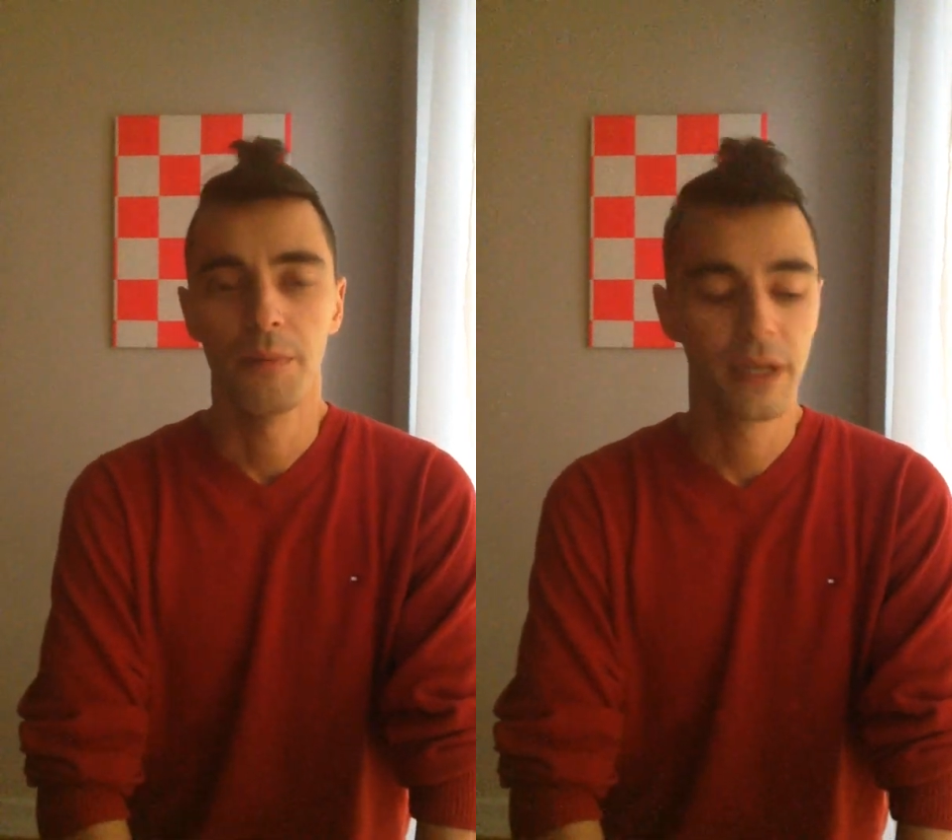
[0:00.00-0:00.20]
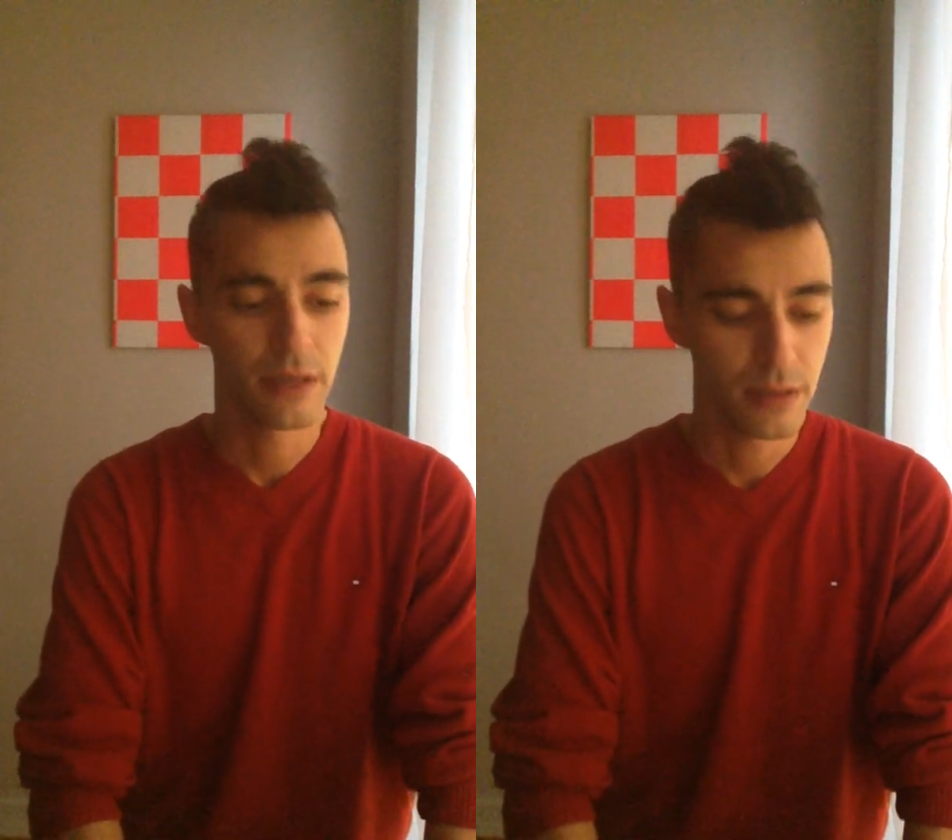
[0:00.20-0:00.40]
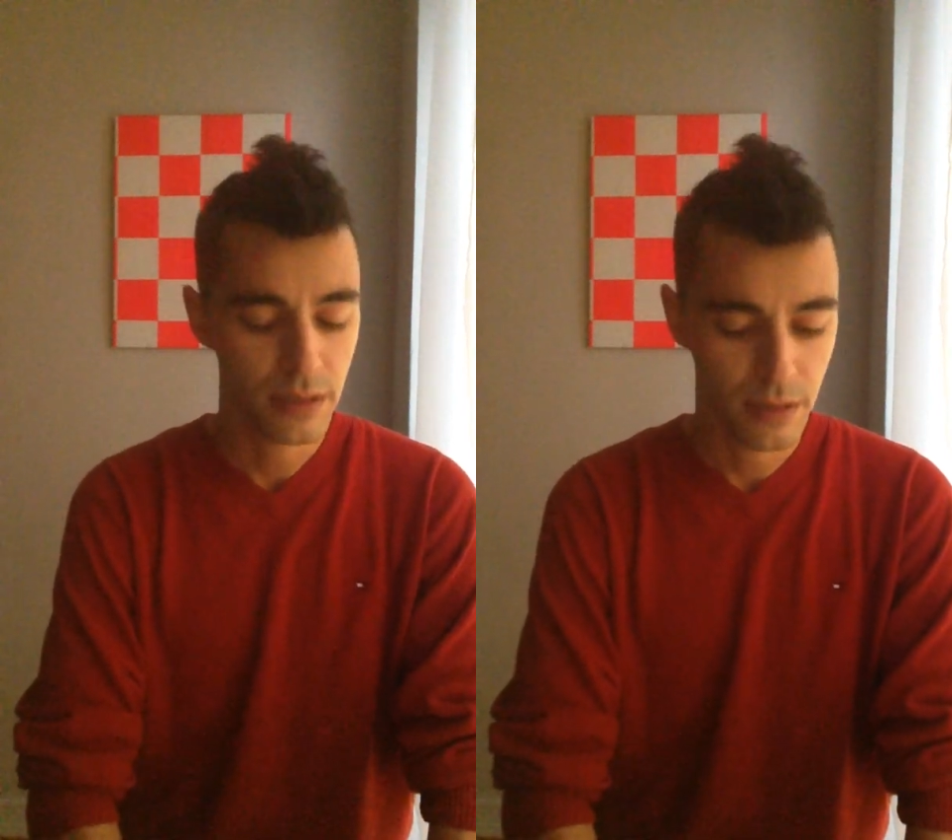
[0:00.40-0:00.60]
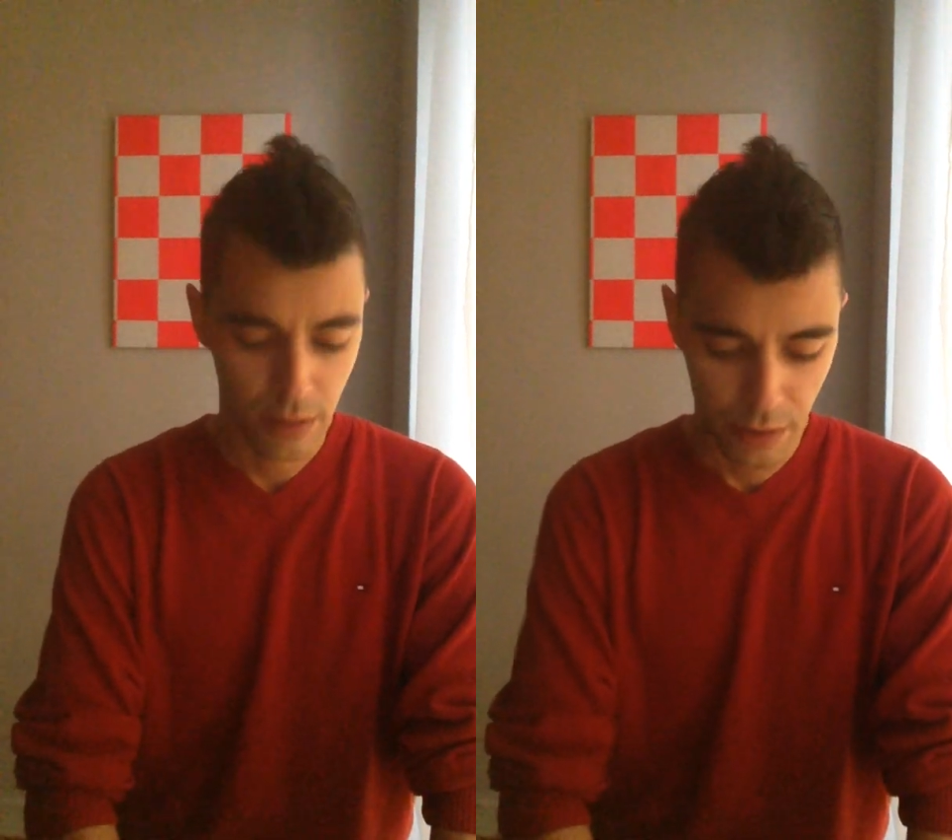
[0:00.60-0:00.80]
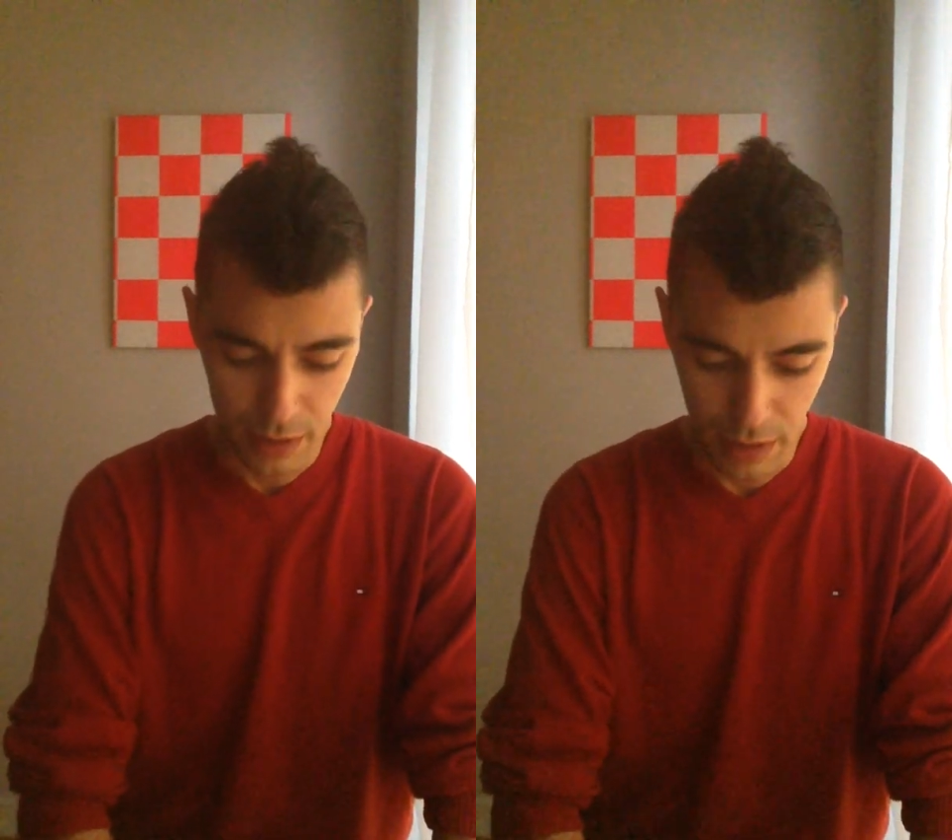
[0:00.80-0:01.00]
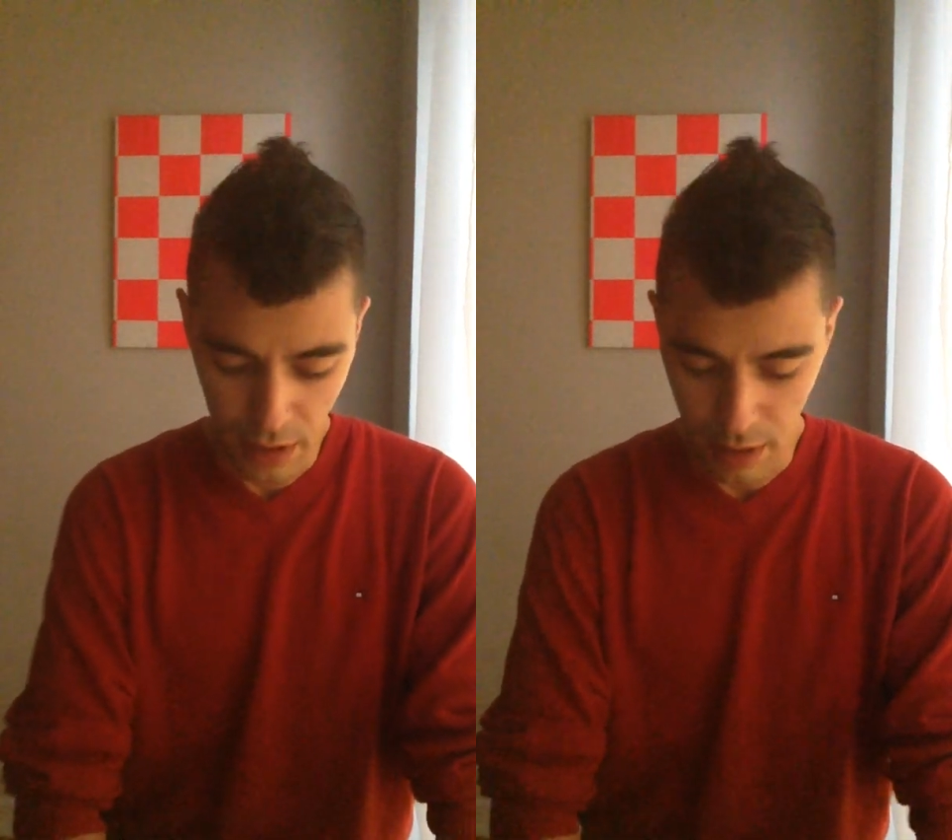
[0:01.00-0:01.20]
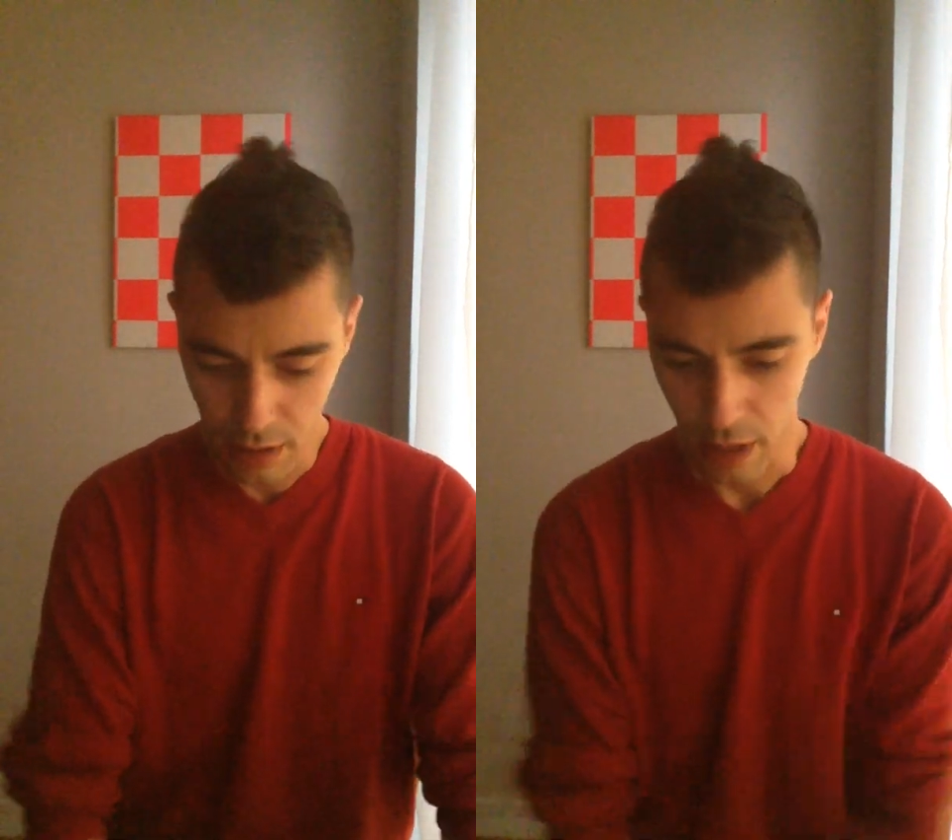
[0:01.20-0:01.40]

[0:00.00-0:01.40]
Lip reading: biggest critique,